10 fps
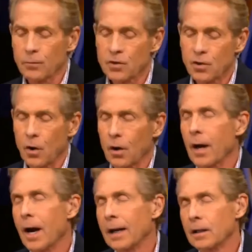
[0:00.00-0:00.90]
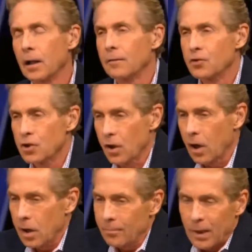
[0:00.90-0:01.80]
the start, I love
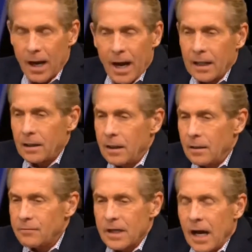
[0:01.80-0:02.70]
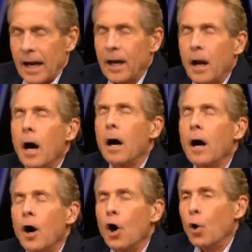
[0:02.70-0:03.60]
Ja, but I love Zion a
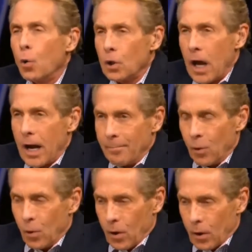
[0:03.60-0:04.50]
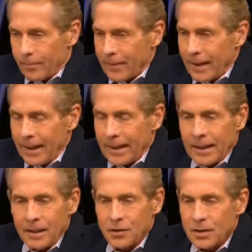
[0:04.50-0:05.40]
whole lot more. And
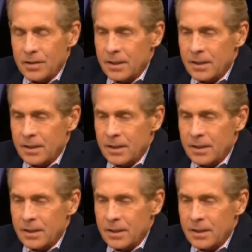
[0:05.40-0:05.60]
he just